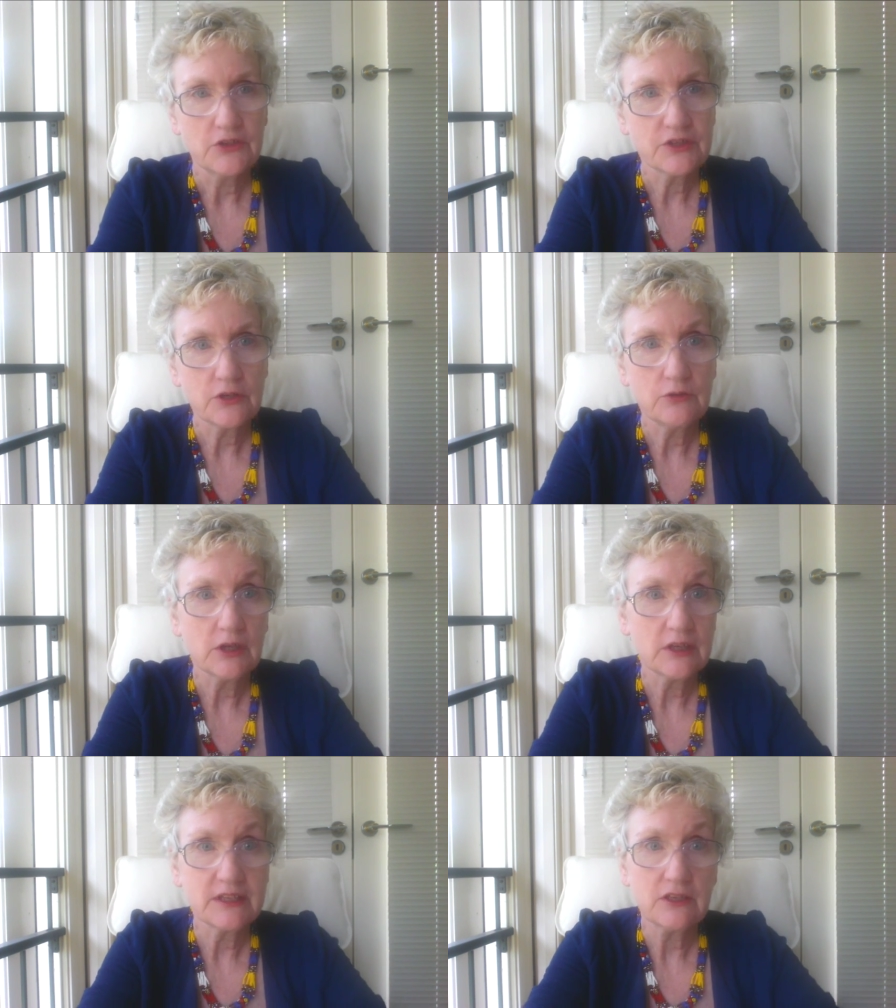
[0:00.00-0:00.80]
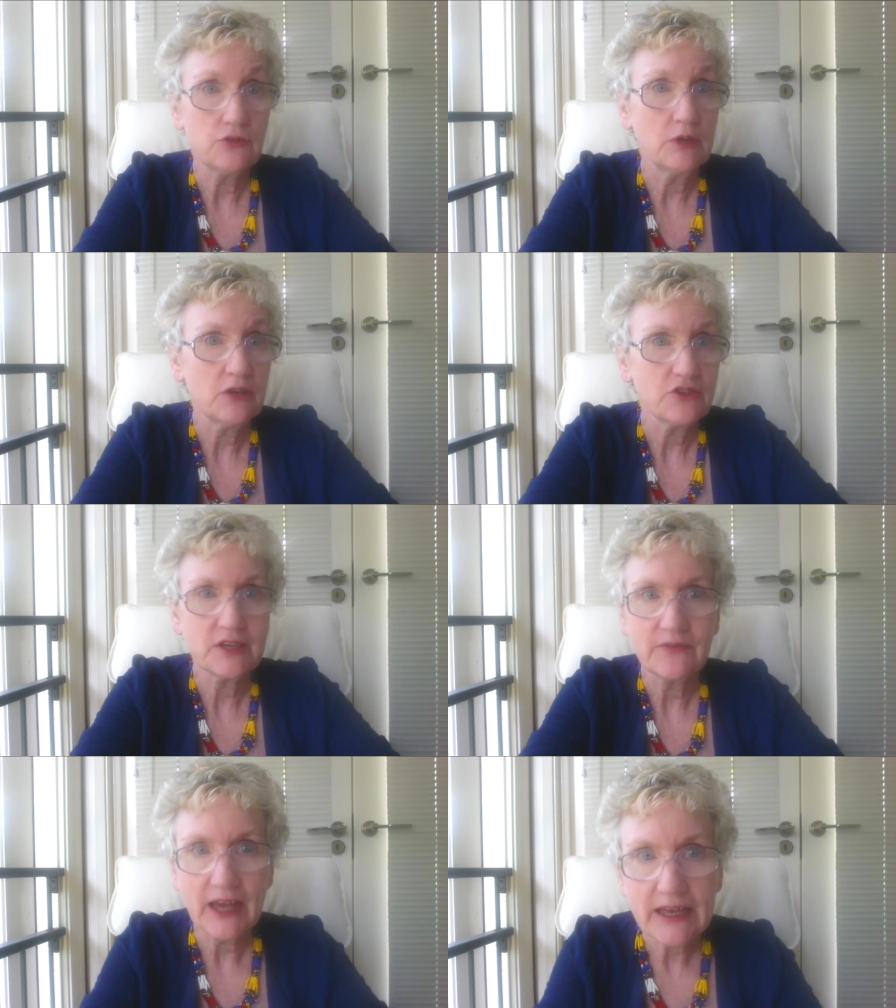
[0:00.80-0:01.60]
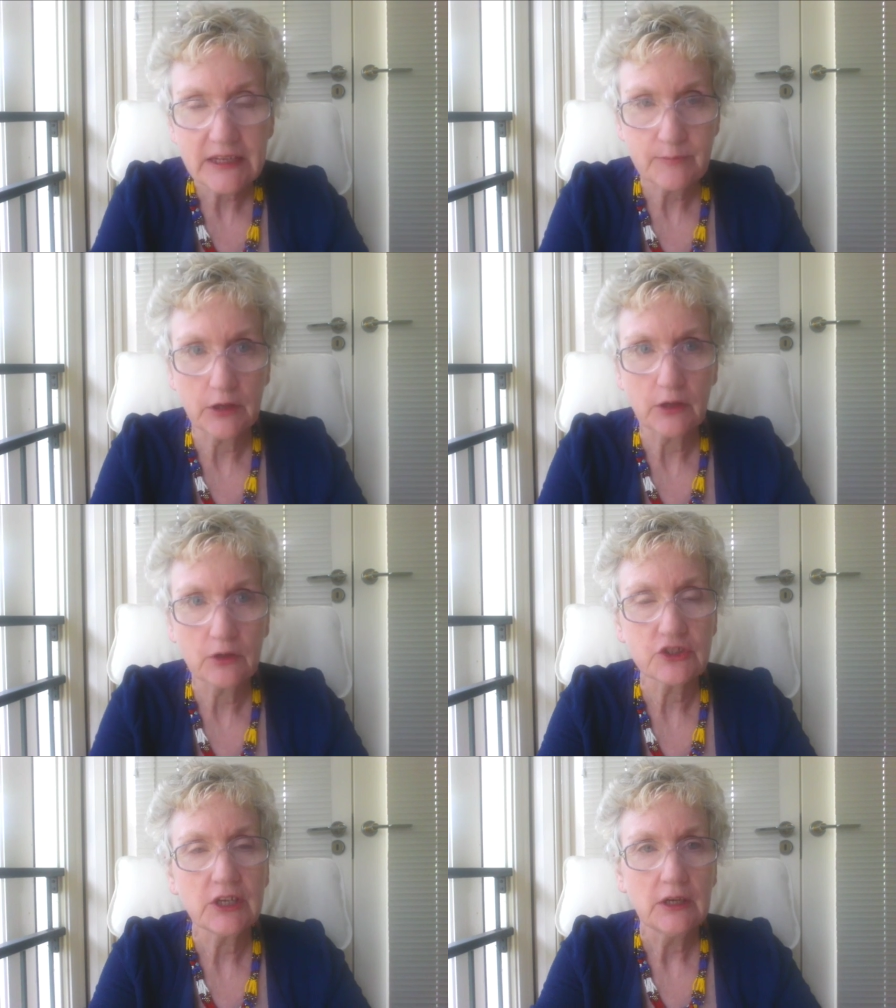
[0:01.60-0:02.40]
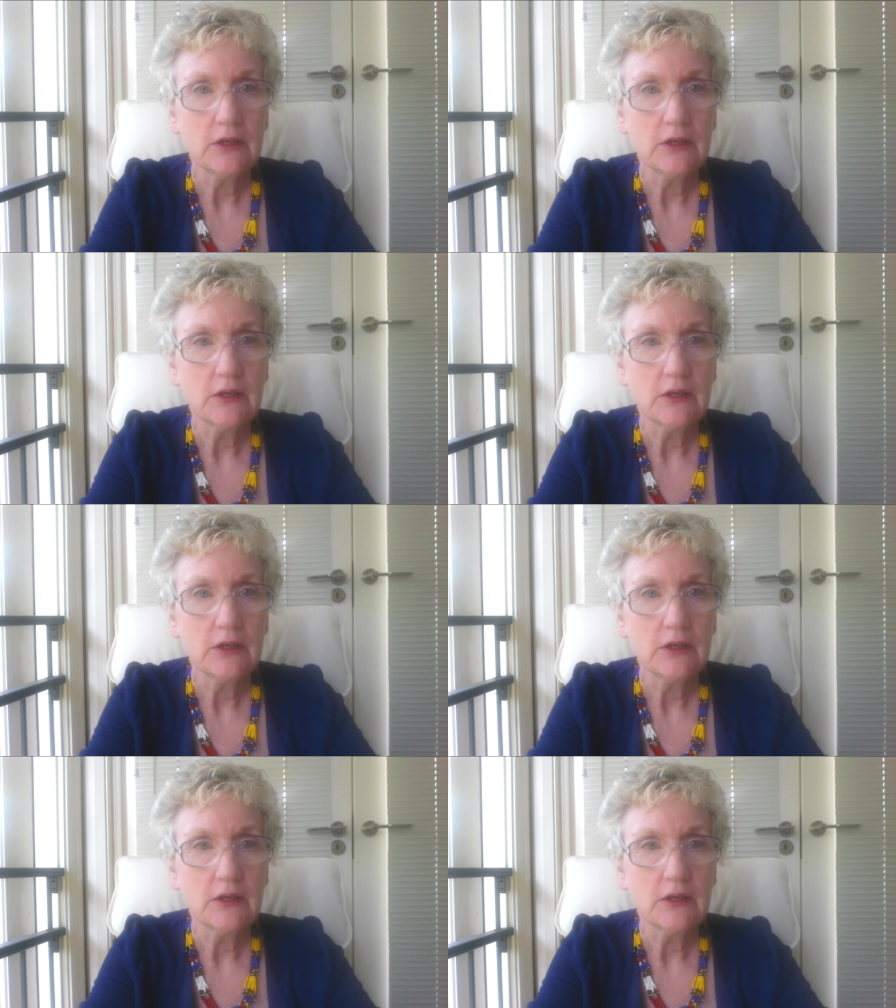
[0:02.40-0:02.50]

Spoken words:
So you can't just have any plot